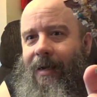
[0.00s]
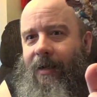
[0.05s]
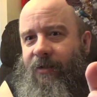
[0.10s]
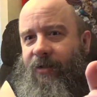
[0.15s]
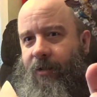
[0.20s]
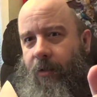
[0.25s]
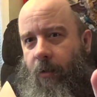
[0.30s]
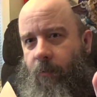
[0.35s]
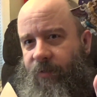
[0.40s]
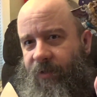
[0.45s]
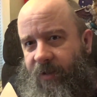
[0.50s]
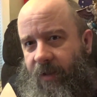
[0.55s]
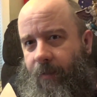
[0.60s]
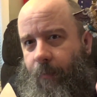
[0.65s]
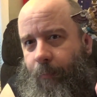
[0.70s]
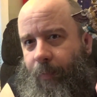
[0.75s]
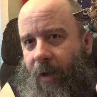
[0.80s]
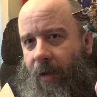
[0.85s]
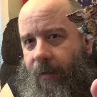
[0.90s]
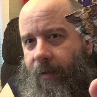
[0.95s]
as close to the
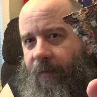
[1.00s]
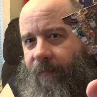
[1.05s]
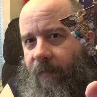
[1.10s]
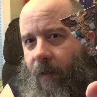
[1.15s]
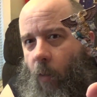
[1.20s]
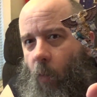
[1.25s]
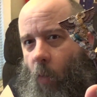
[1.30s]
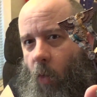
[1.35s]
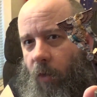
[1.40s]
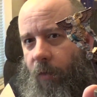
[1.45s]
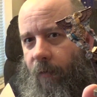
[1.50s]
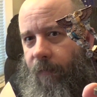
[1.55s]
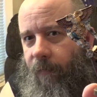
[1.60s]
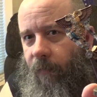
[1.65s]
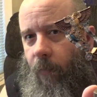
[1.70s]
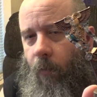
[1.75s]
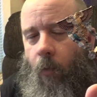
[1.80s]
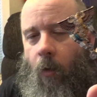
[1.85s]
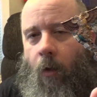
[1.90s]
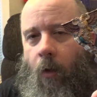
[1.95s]
body as I wanted
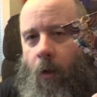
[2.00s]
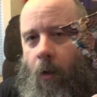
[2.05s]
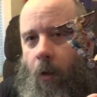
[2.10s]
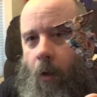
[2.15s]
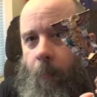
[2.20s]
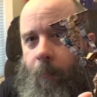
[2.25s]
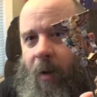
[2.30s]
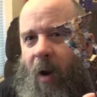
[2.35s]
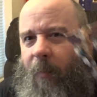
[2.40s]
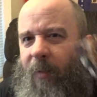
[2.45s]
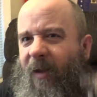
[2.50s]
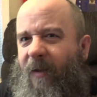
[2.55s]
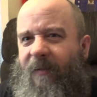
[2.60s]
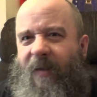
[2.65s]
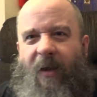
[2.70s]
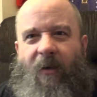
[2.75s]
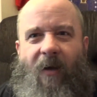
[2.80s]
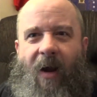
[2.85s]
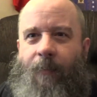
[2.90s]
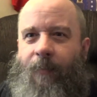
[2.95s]
to. Probably because
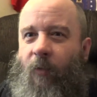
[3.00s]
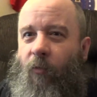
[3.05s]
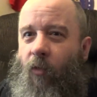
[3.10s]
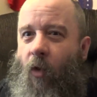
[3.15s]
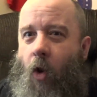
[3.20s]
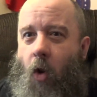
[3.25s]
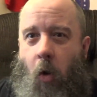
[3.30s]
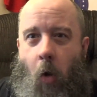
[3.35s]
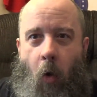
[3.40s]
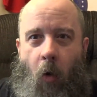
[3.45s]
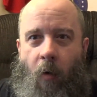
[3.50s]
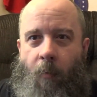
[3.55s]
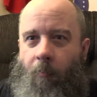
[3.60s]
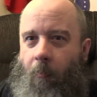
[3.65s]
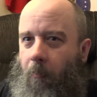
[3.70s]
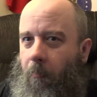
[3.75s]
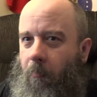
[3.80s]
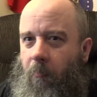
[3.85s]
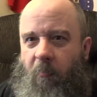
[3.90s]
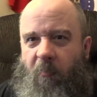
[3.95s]
I grabbed the wrong arm,
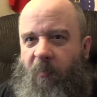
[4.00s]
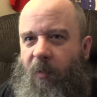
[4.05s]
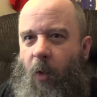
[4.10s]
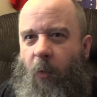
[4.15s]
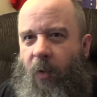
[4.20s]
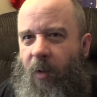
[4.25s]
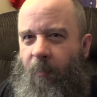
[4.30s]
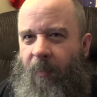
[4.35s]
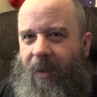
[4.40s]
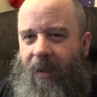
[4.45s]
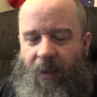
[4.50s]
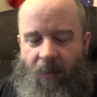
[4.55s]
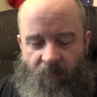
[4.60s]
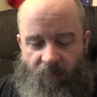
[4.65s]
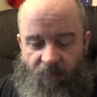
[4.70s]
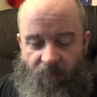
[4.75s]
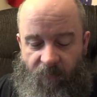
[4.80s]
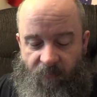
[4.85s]
knowing me.